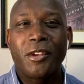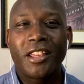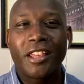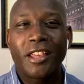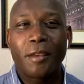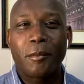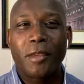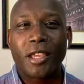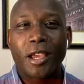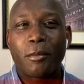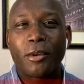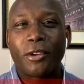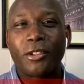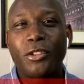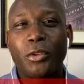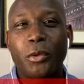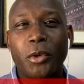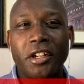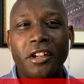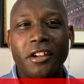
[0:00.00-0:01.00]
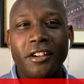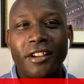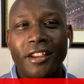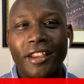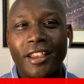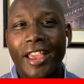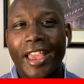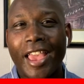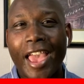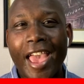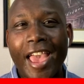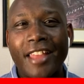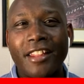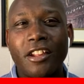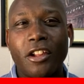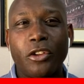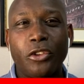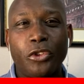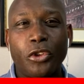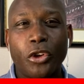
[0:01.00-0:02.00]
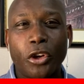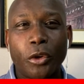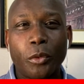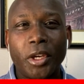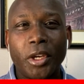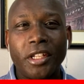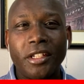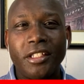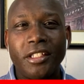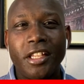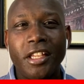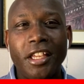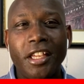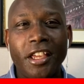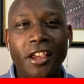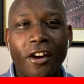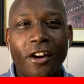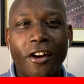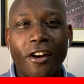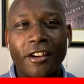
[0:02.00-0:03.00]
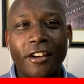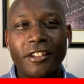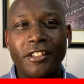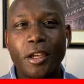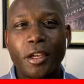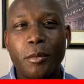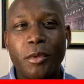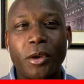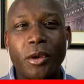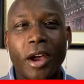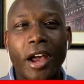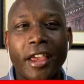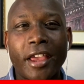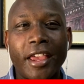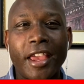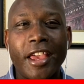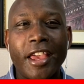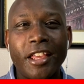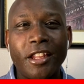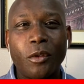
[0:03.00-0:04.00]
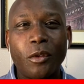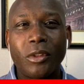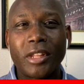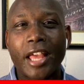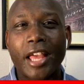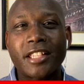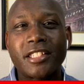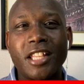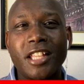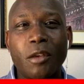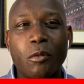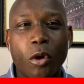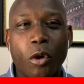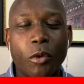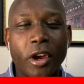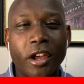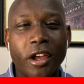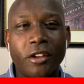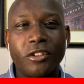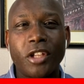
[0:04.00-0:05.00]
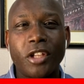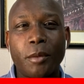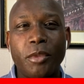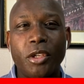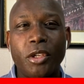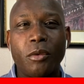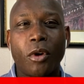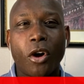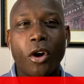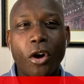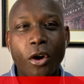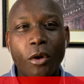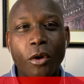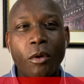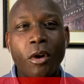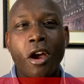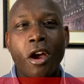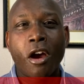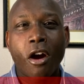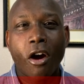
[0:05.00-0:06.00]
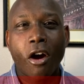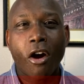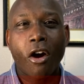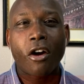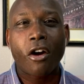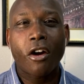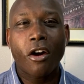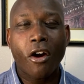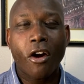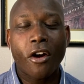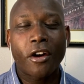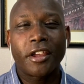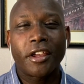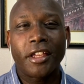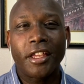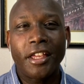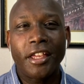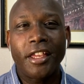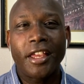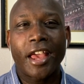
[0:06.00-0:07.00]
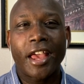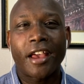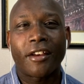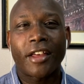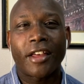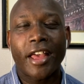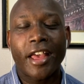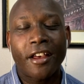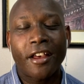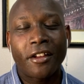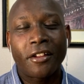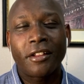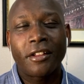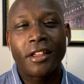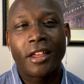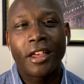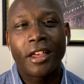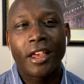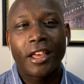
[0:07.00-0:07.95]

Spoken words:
can hit me up on Twitter, at Derwin, D-E-R-W-I-N, last name Worrell, W-O-R-R-E-L-L.